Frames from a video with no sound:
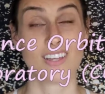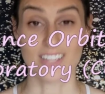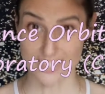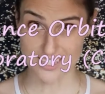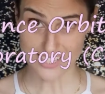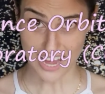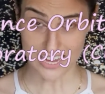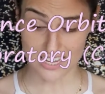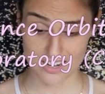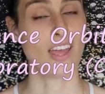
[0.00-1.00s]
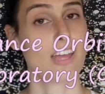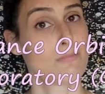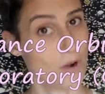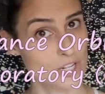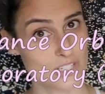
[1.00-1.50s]
InSight, and
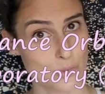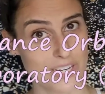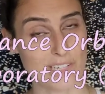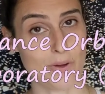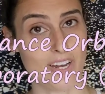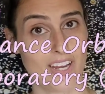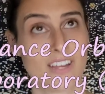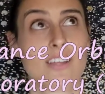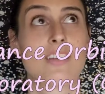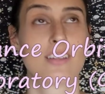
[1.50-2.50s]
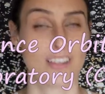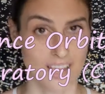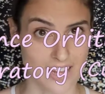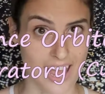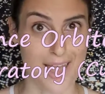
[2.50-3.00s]
Mars 2020,
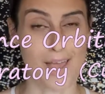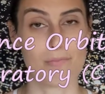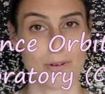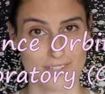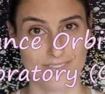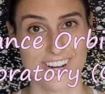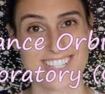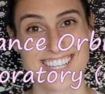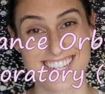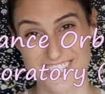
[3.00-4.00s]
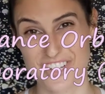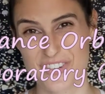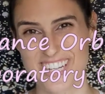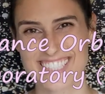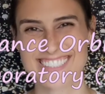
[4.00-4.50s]
aka Perseverance and
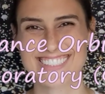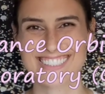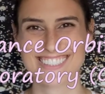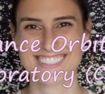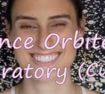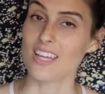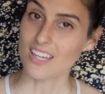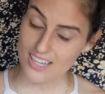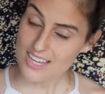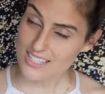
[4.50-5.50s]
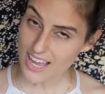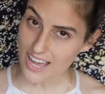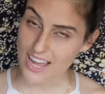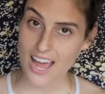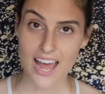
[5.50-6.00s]
Ingenuity. The
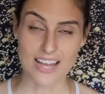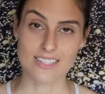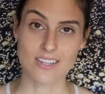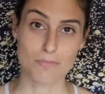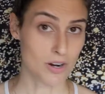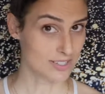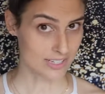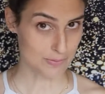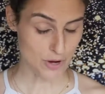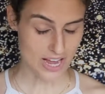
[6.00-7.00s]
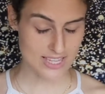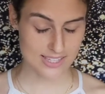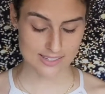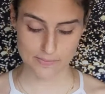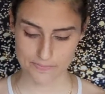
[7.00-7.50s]
ESA has Mars
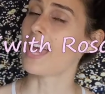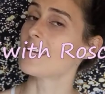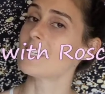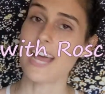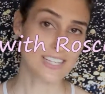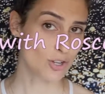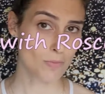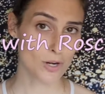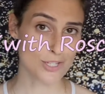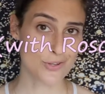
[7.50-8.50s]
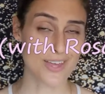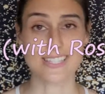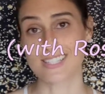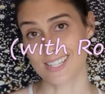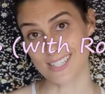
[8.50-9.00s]
Express and ExoMars
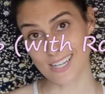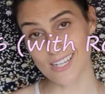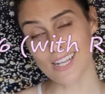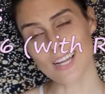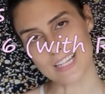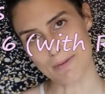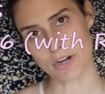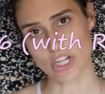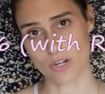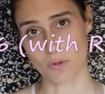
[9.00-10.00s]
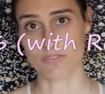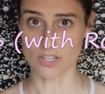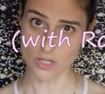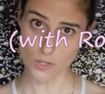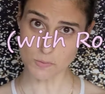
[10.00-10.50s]
2016 in collaboration with
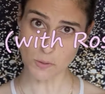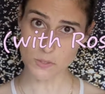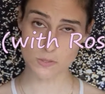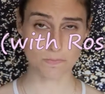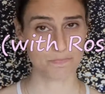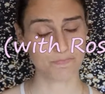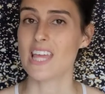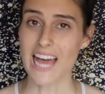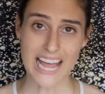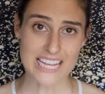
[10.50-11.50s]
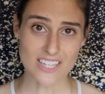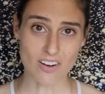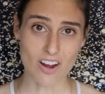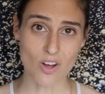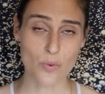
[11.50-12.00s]
Roscosmos. The
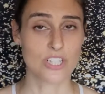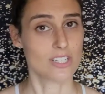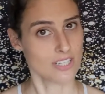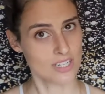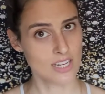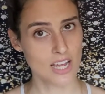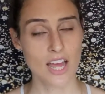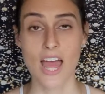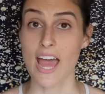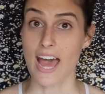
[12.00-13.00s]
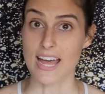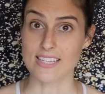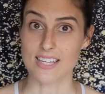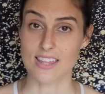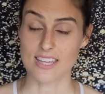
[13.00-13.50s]
ISRO, which is India,
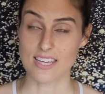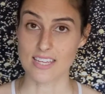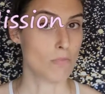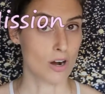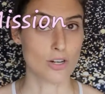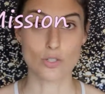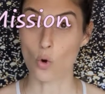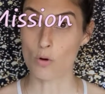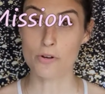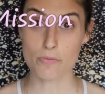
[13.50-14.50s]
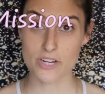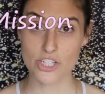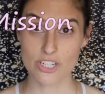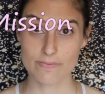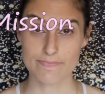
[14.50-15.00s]
has the Mars Orbiter
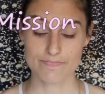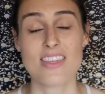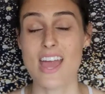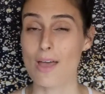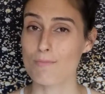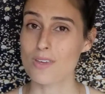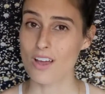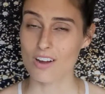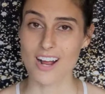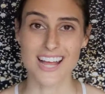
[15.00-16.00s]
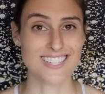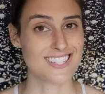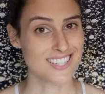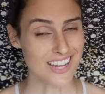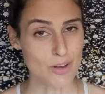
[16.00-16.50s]
mission. The
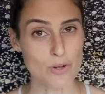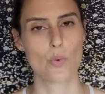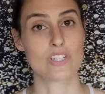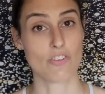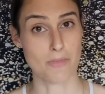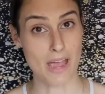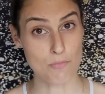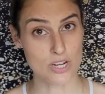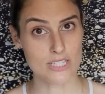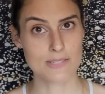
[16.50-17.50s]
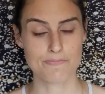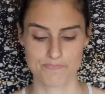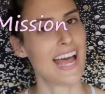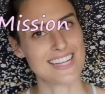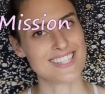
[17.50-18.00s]
MBRSC, which is from the Emirates,
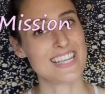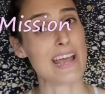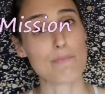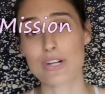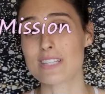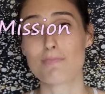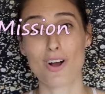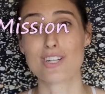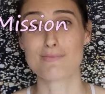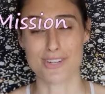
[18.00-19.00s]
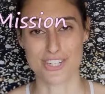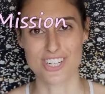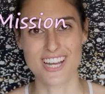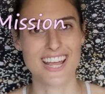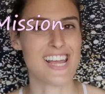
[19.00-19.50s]
has the Emirates Mars
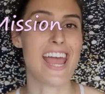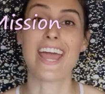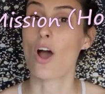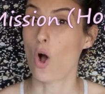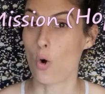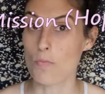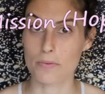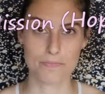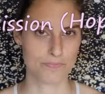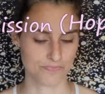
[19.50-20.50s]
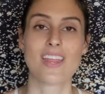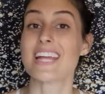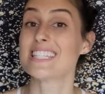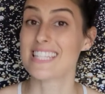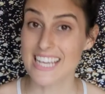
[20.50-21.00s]
mission, aka HOPE.
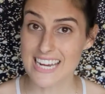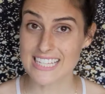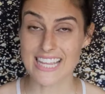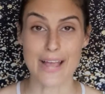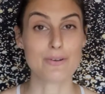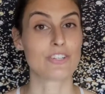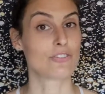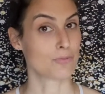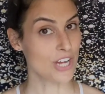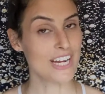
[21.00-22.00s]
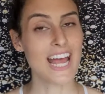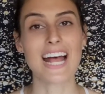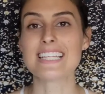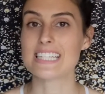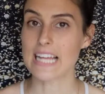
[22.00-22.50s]
And CNSA, which is from China,
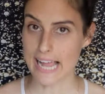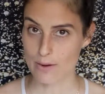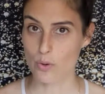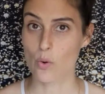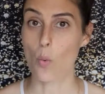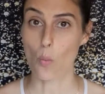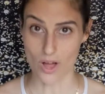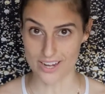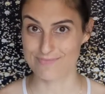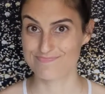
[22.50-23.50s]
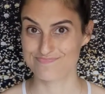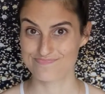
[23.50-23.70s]
has the Tianwen-1.